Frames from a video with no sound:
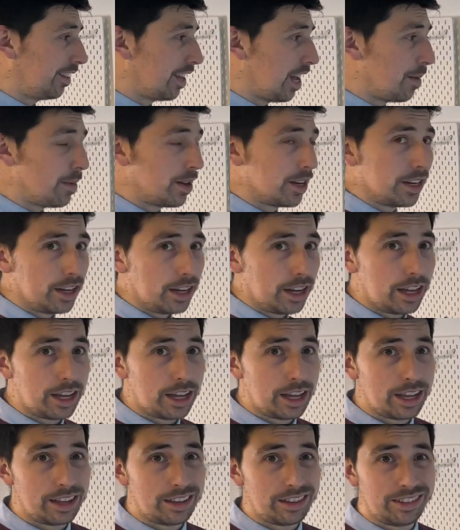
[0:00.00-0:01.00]
time I did it
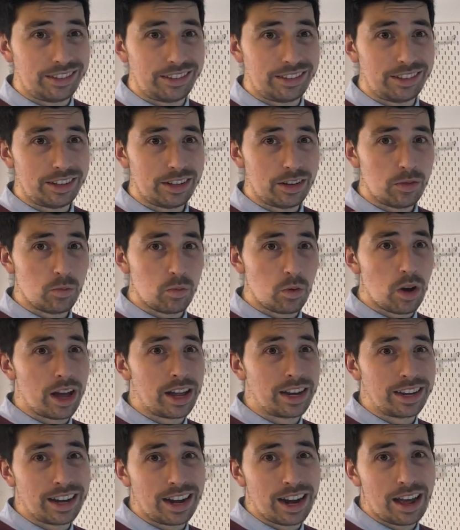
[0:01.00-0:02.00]
is what
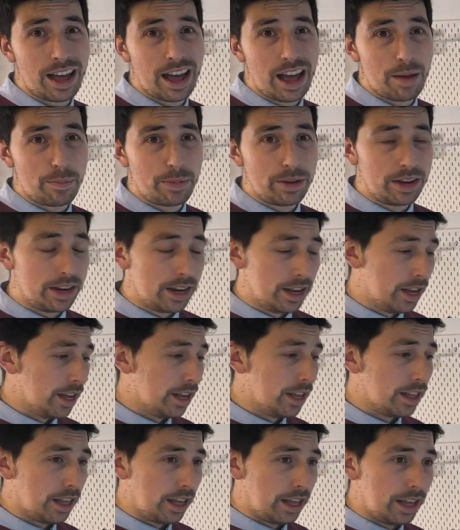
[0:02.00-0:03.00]
ended up happening.
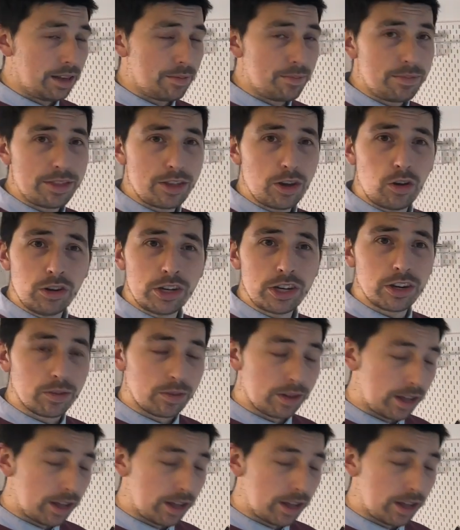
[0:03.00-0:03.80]
The audio